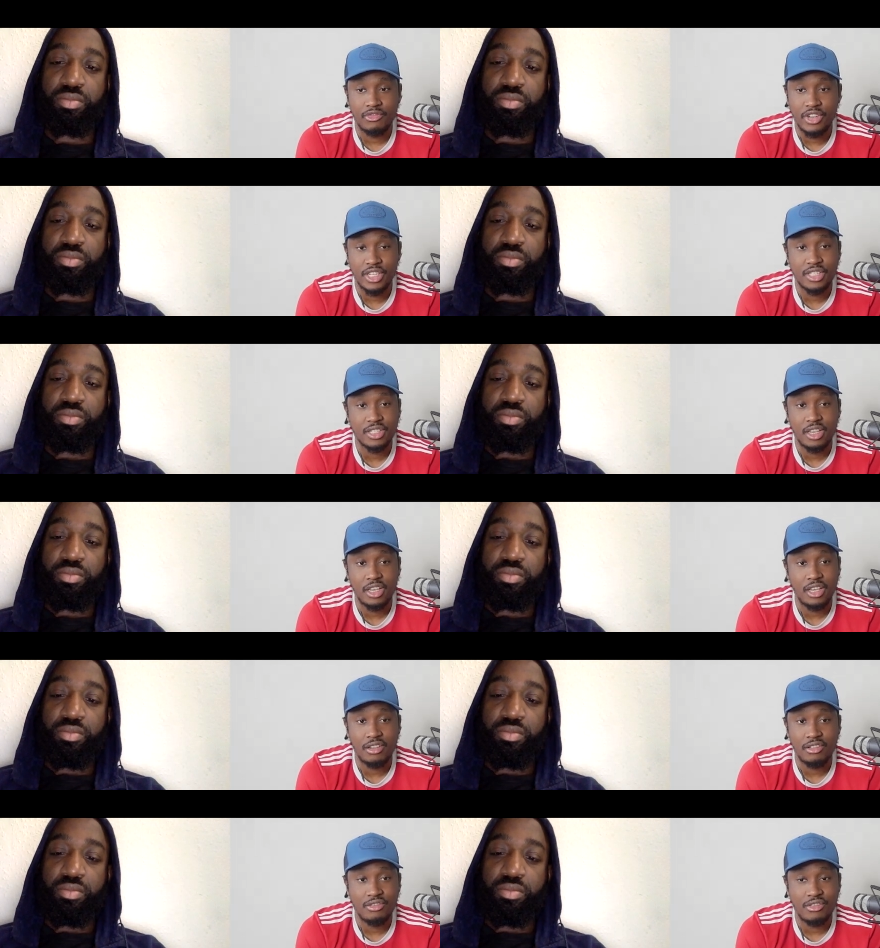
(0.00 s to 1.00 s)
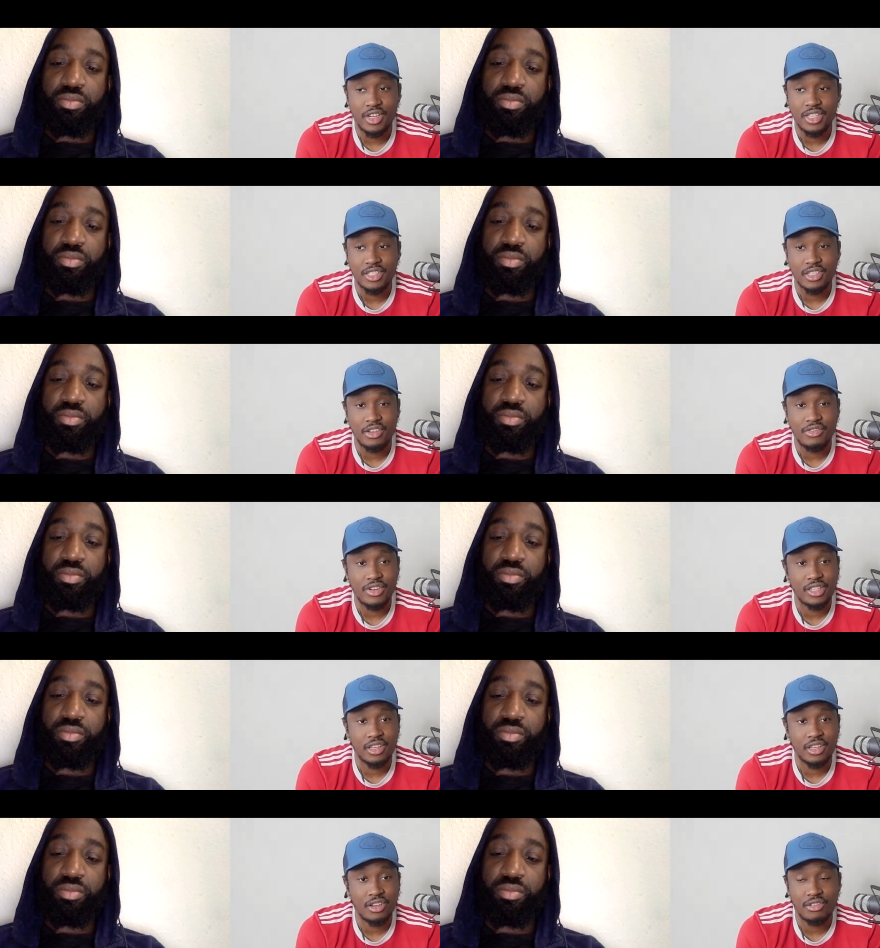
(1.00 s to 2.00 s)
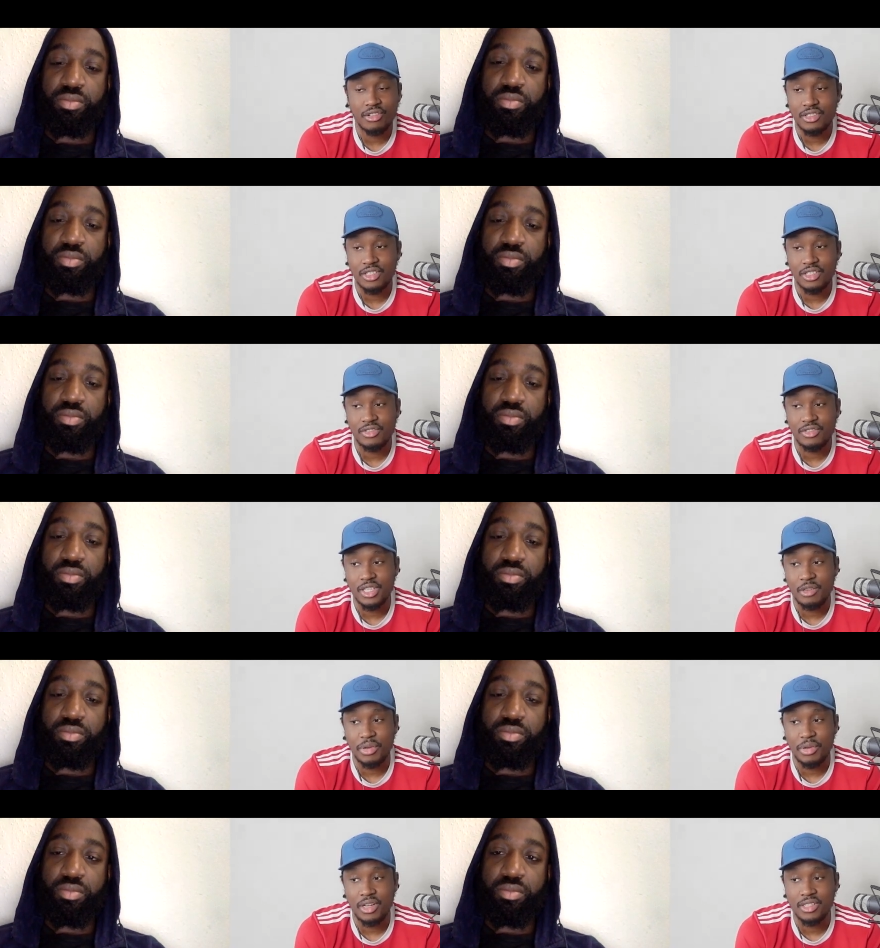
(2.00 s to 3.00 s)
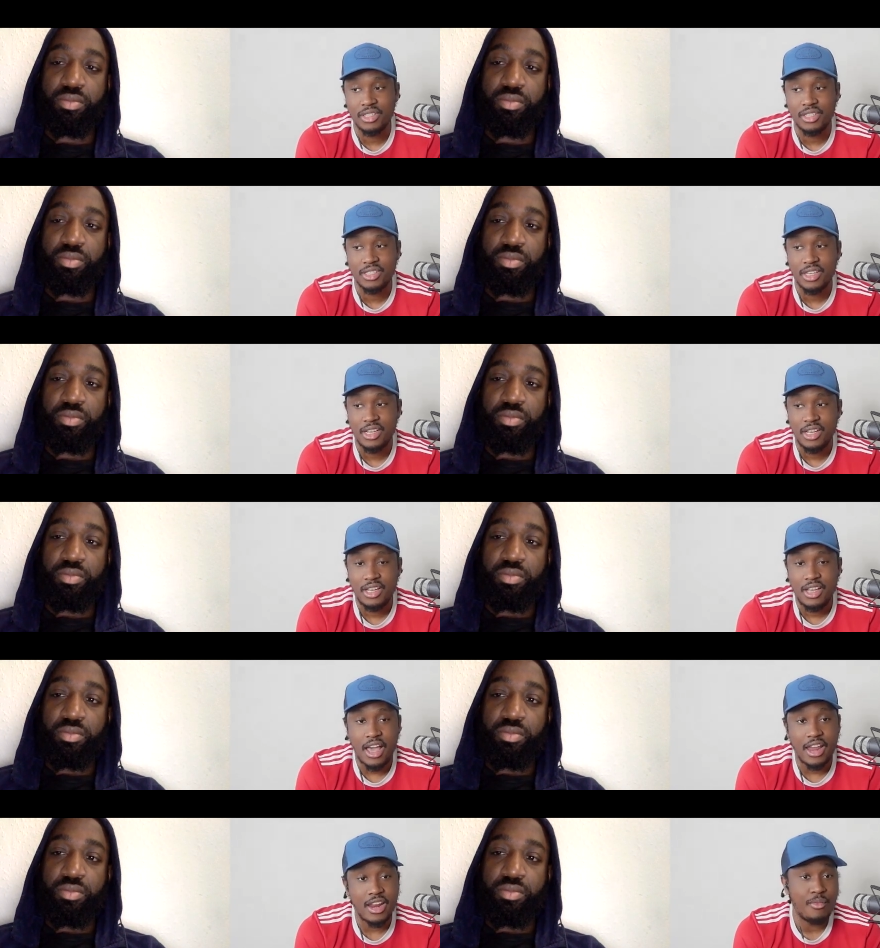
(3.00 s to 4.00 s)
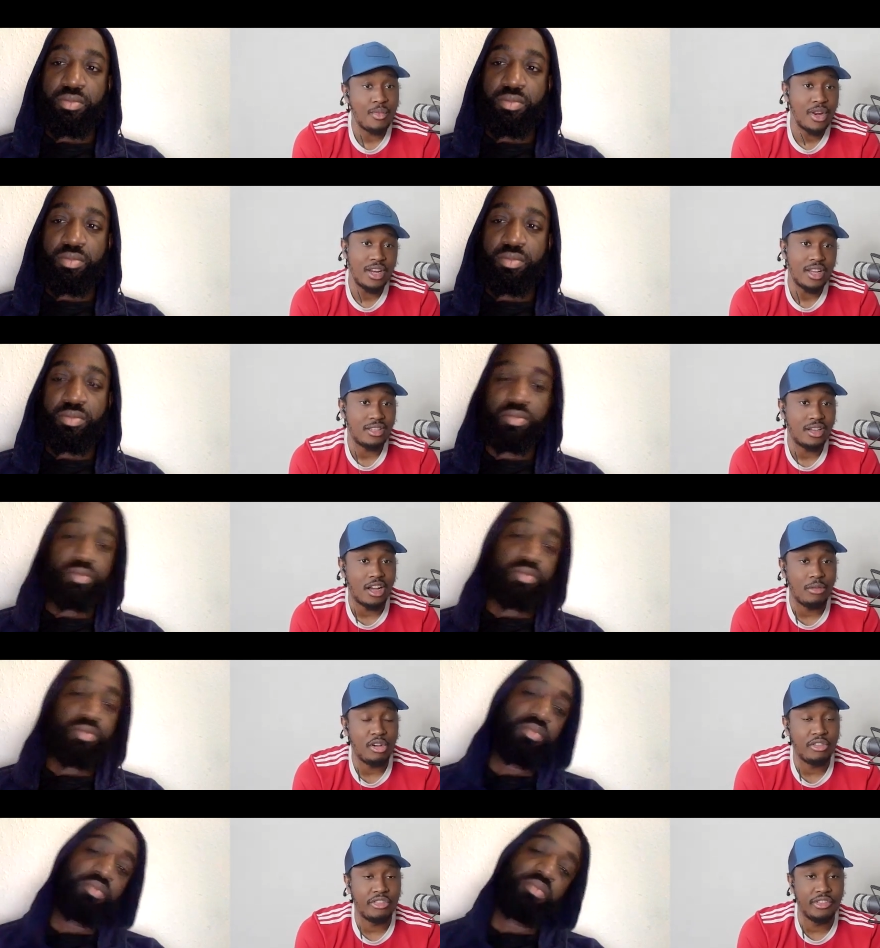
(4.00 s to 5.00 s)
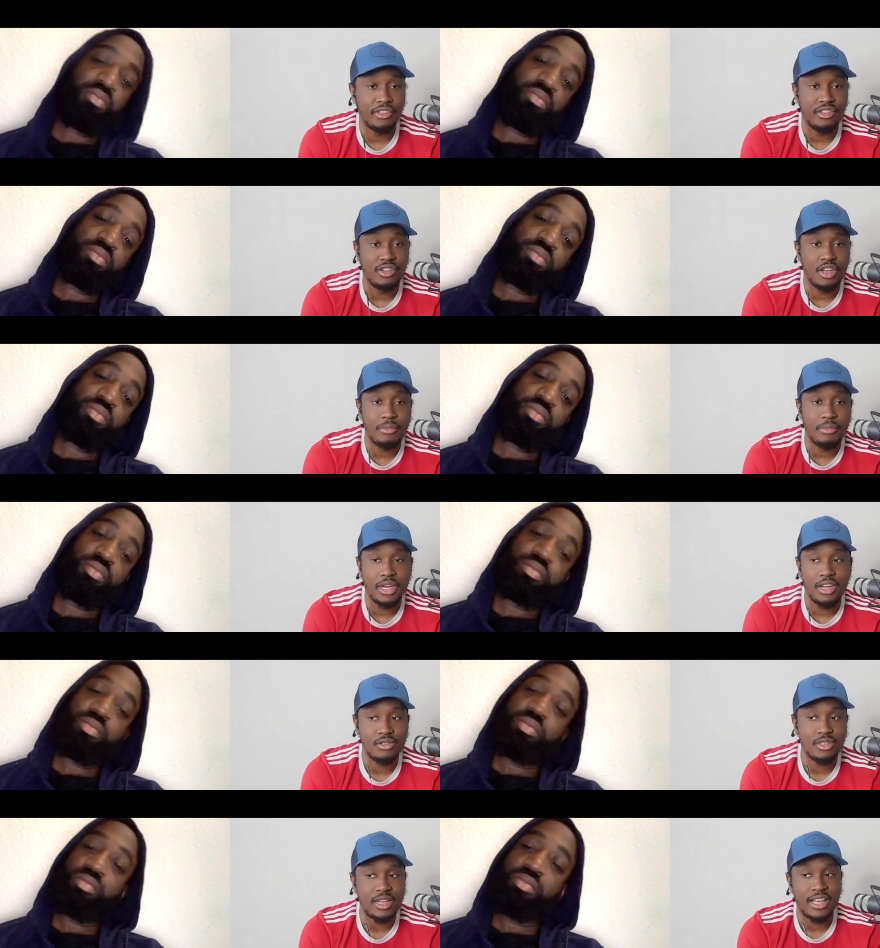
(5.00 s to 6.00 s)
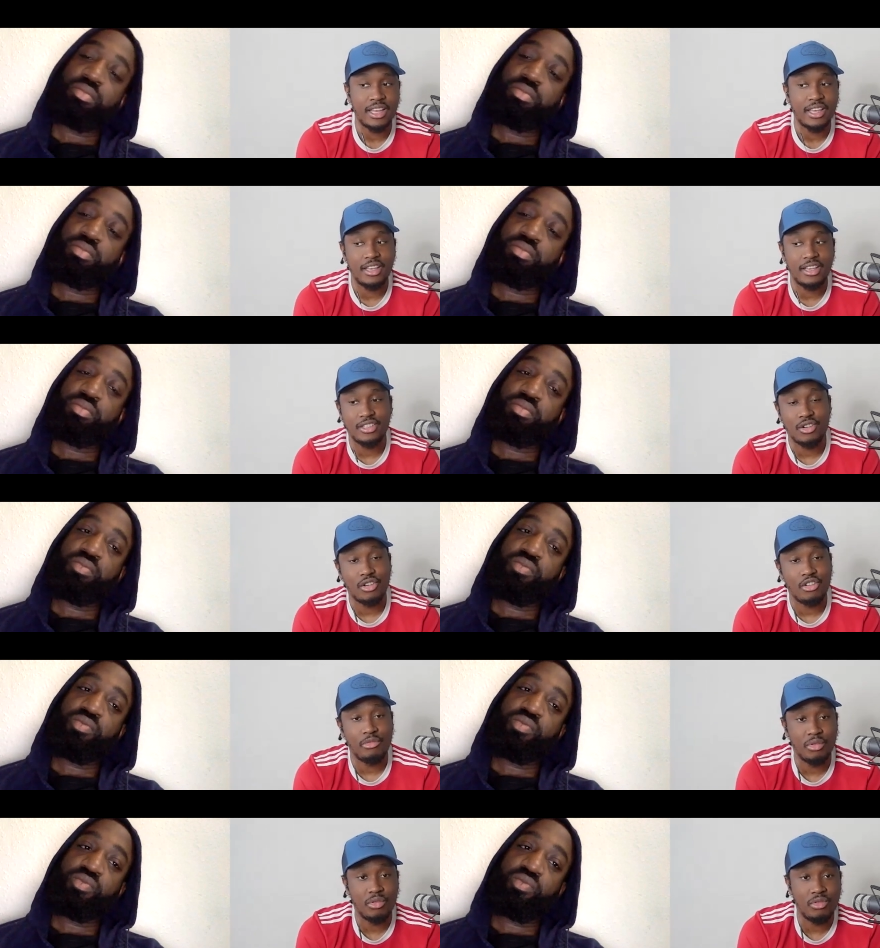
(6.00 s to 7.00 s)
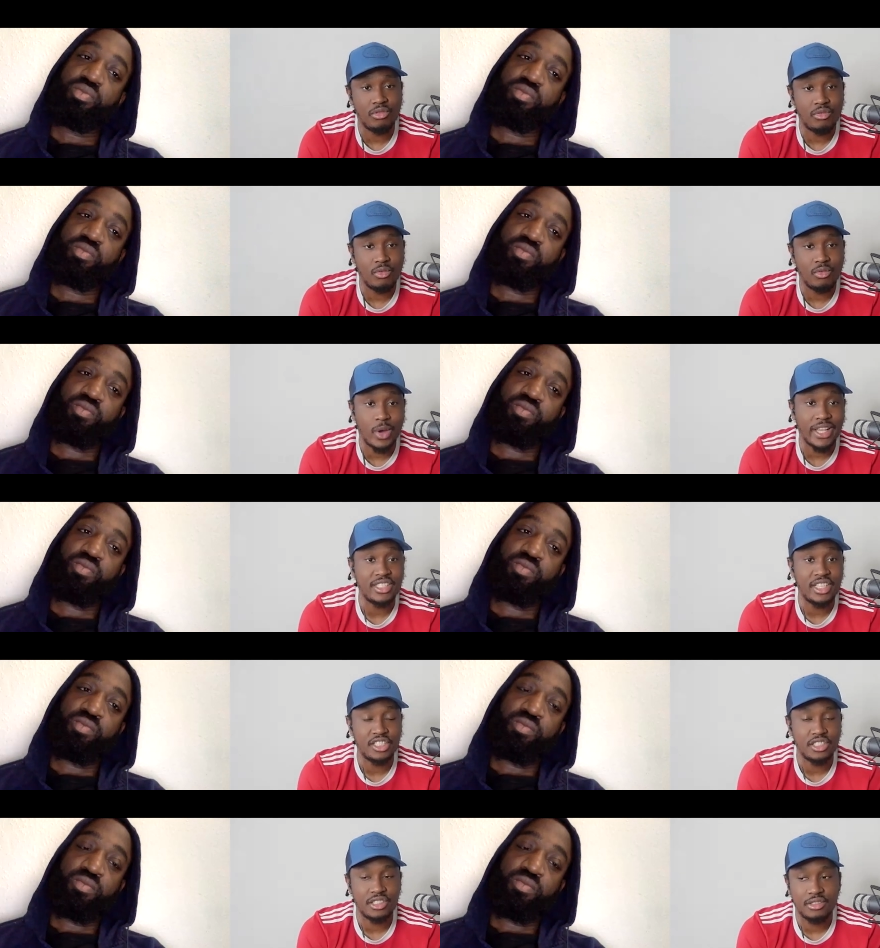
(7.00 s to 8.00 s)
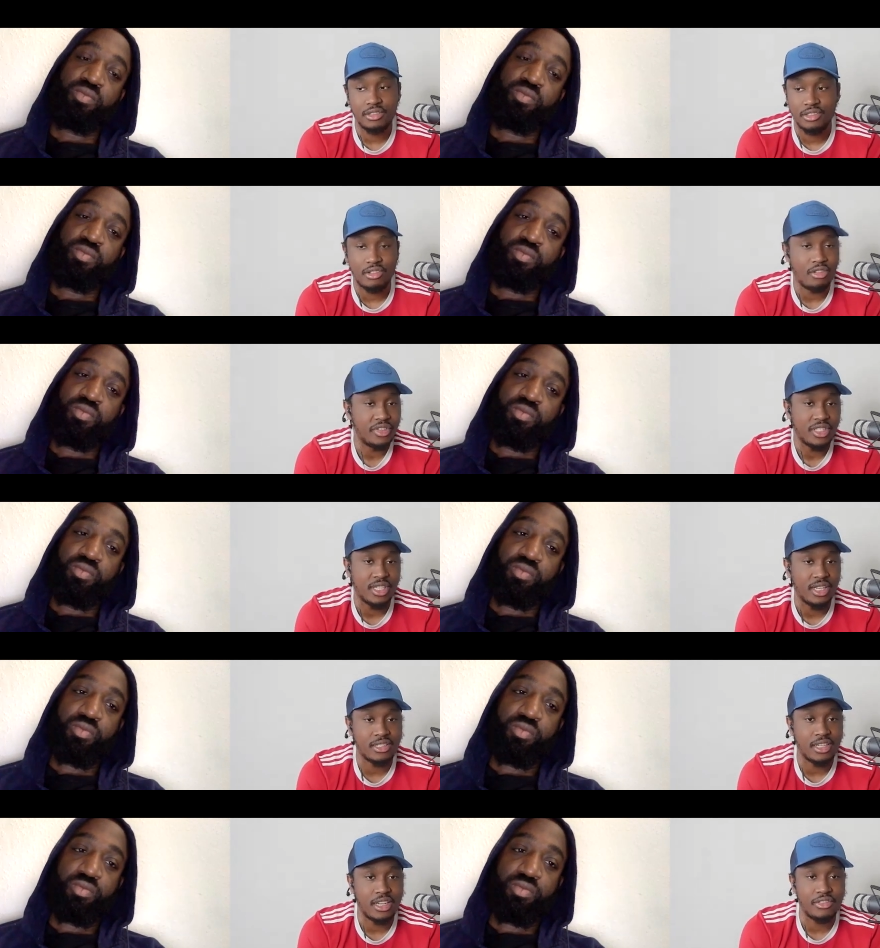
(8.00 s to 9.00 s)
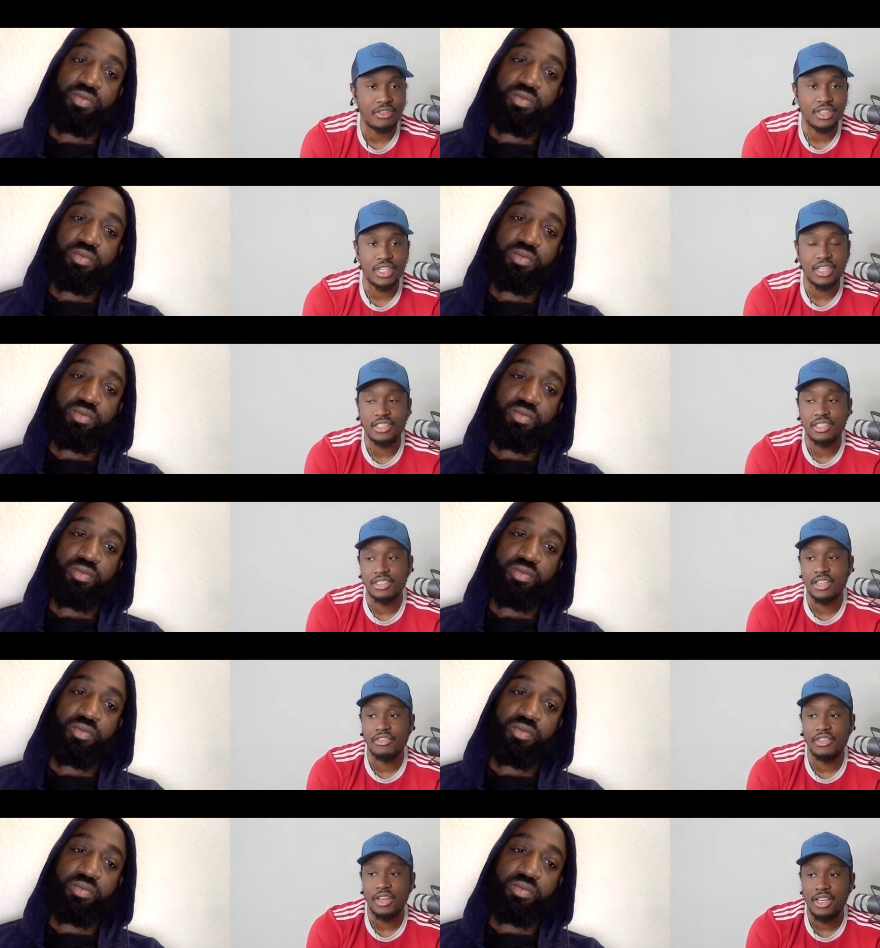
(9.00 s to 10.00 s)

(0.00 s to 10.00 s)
Speaker 1: risky, risky, risky crosses, risky passes, and then when it doesn't come off, do you know what I mean? It looks like it's a lot of ball wastage. Obviously, doesn't have to retention stuff,